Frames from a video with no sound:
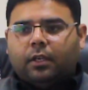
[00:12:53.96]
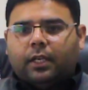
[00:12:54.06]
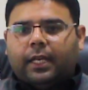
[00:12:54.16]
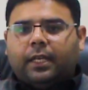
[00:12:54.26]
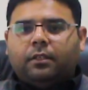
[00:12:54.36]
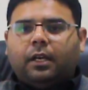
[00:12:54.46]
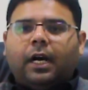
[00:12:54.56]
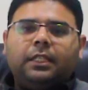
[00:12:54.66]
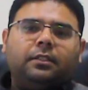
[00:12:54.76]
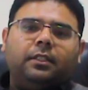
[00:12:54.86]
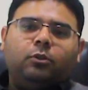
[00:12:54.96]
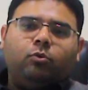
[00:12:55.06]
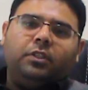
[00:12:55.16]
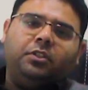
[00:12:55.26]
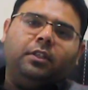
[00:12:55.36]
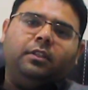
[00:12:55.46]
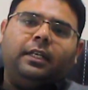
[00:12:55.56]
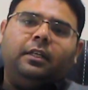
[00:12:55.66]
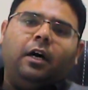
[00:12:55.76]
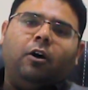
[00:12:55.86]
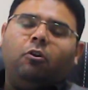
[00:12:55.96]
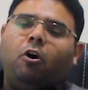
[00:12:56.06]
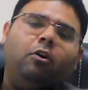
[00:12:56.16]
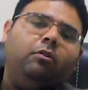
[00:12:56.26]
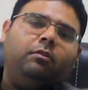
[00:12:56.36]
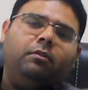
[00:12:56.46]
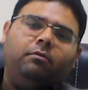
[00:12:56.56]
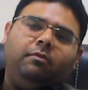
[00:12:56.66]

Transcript: and asked this question, that how long